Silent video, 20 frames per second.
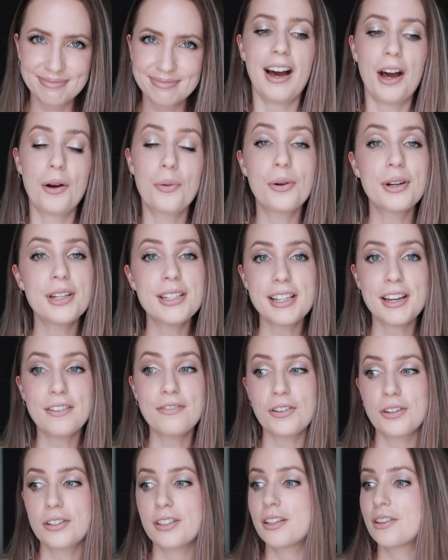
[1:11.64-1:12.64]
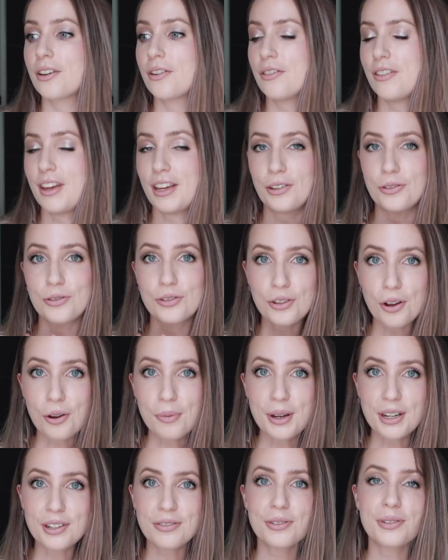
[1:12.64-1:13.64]
I want to say firstly though, thank you so
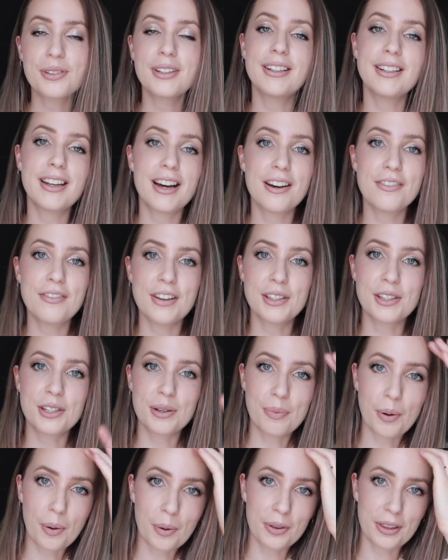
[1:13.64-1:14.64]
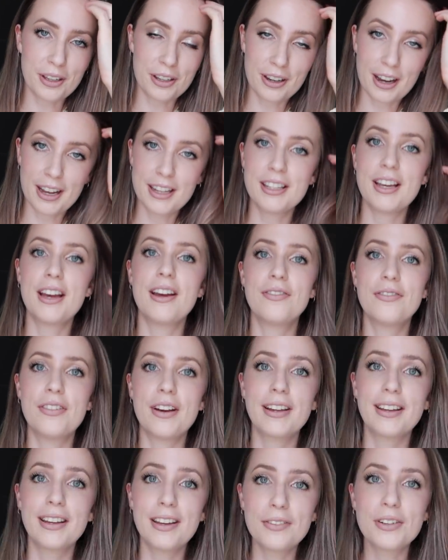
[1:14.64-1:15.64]
much for all the love and support that you guys have
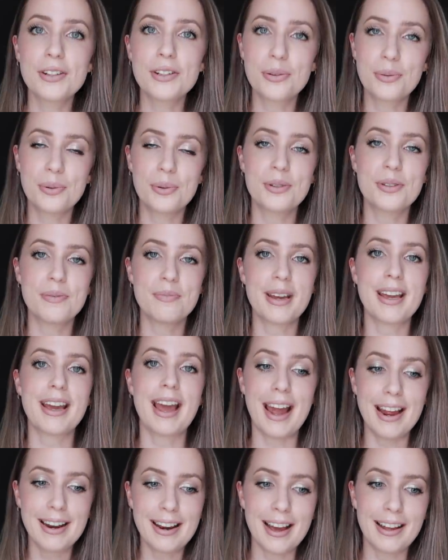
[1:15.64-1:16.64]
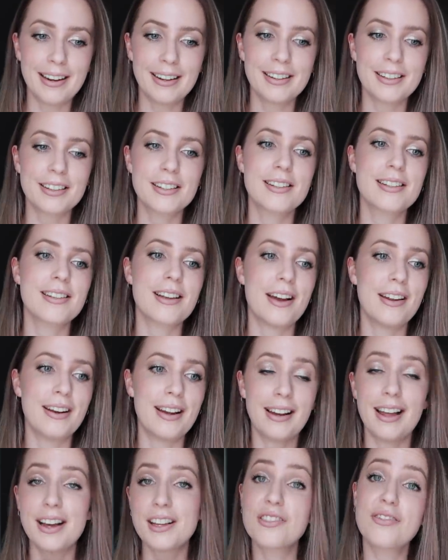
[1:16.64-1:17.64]
given towards me and Alex in
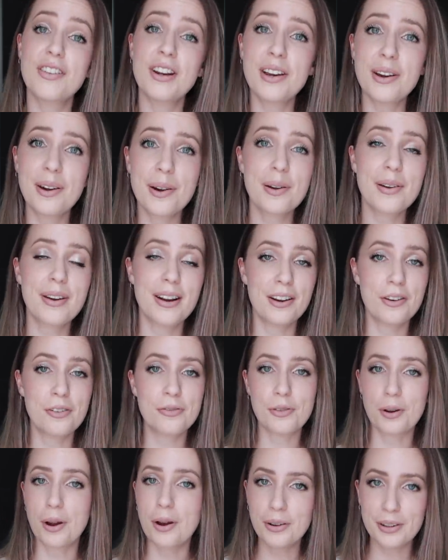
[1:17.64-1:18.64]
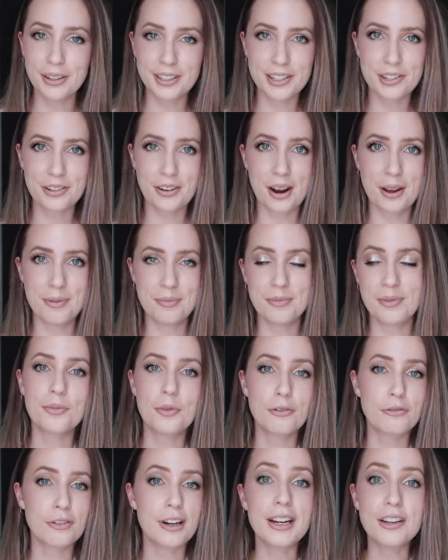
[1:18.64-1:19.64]
our last video and over on Instagram.
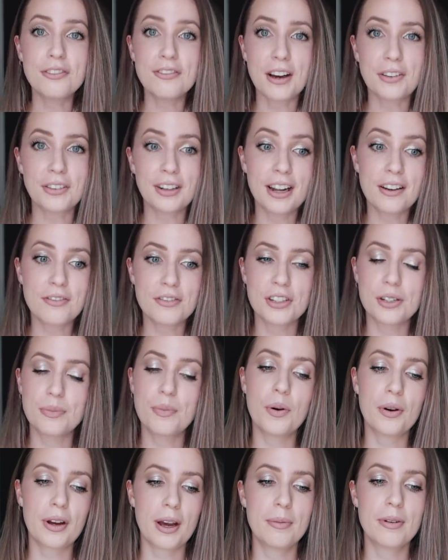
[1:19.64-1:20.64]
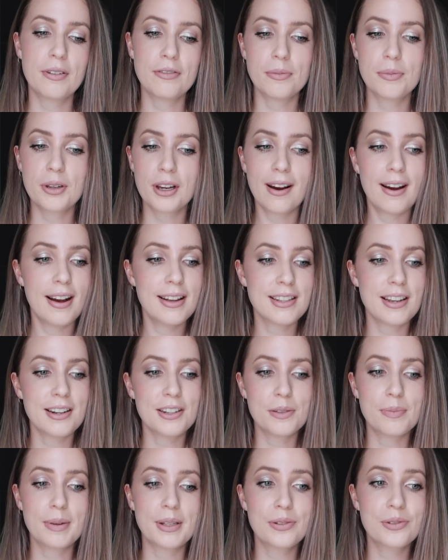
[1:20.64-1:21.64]
We've really felt the love and support coming from you guys, and
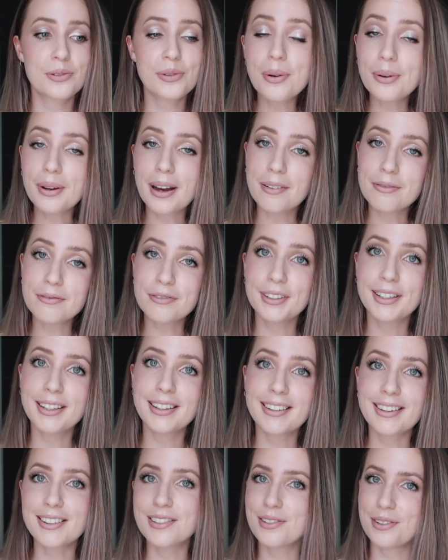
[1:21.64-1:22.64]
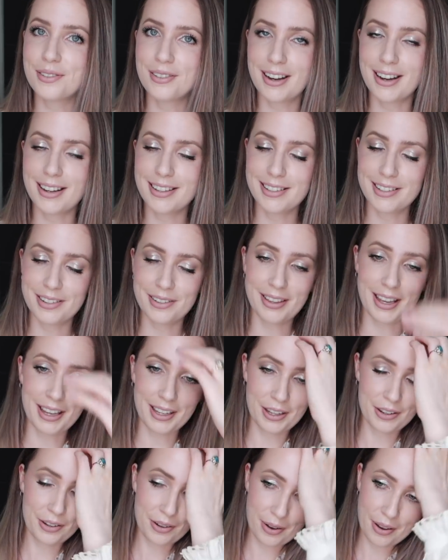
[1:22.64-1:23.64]
it's been so comforting and so nice, so
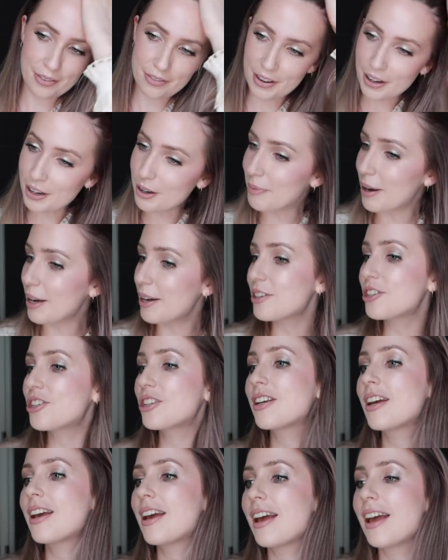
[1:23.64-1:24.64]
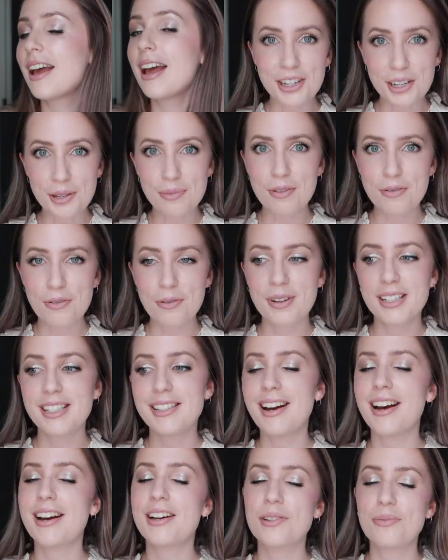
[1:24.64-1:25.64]
thank you very much. Just before we
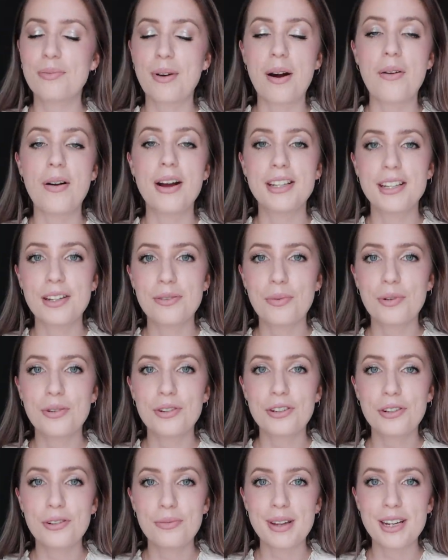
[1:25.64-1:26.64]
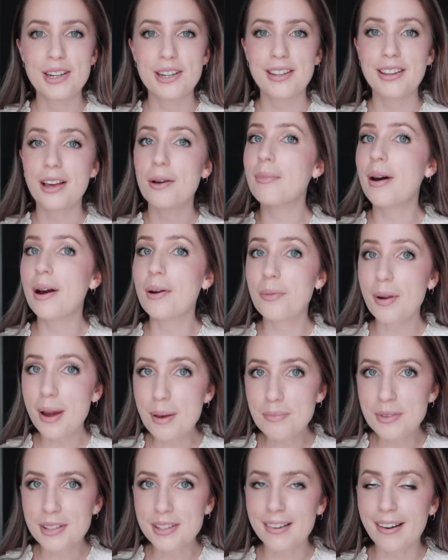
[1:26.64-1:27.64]
start as well, I did want to mention that my
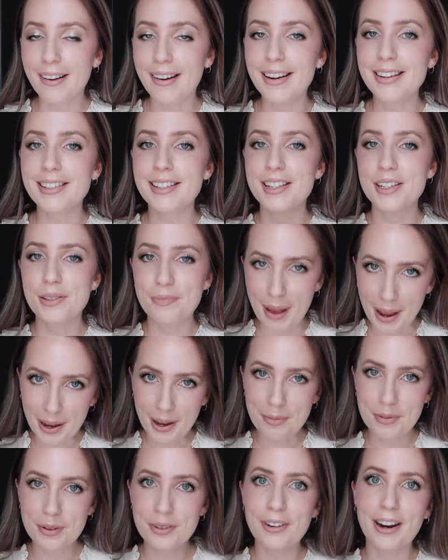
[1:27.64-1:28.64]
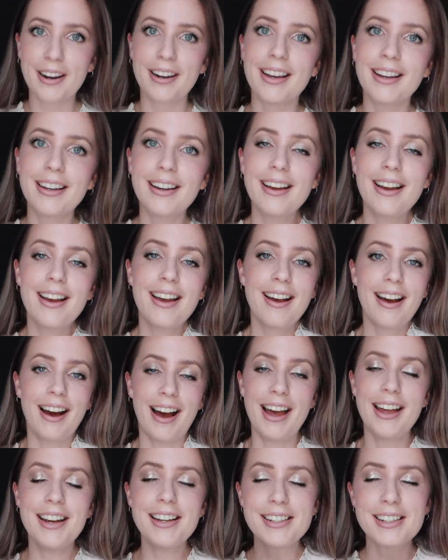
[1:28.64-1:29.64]
website is back up and running. I
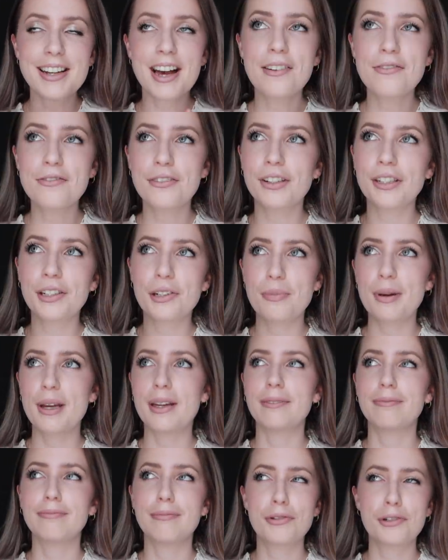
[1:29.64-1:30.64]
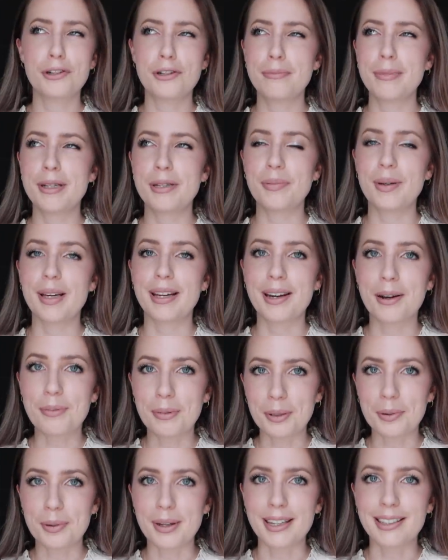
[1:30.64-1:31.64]
had it down for a little bit. It was only meant to be a
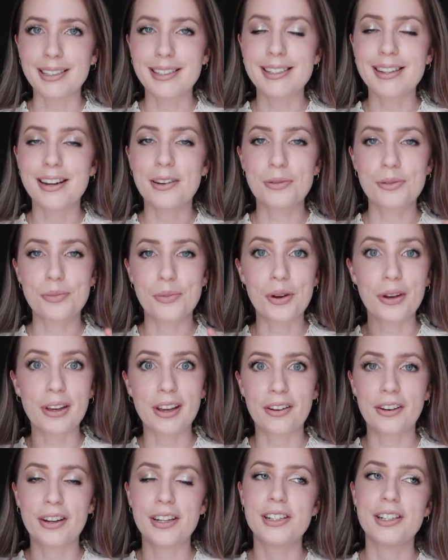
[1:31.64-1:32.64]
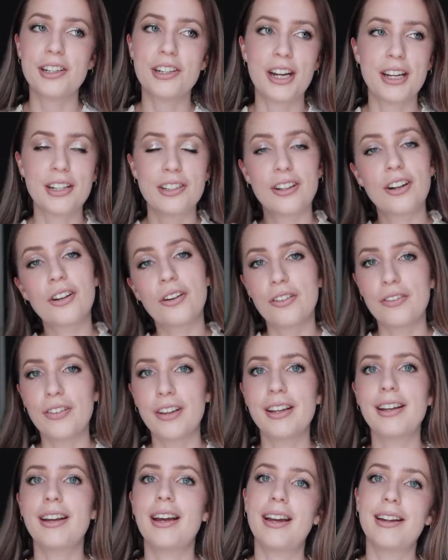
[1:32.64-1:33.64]
couple of weeks. I was working on it to change the look of
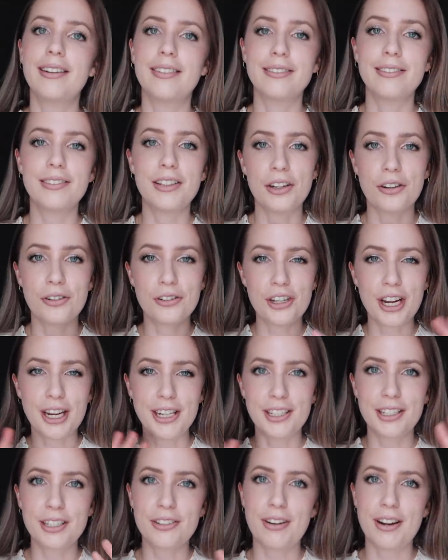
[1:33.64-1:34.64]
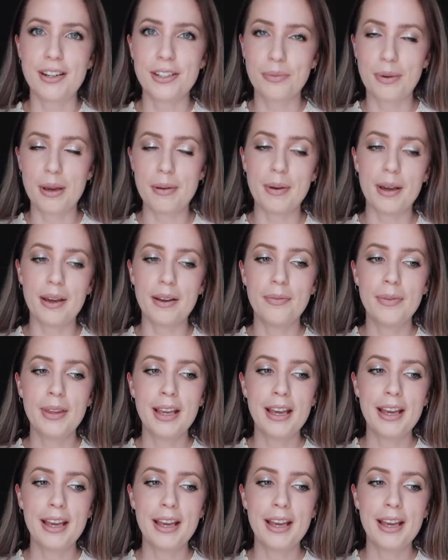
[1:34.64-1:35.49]
it and, you know, change things around a wee bit.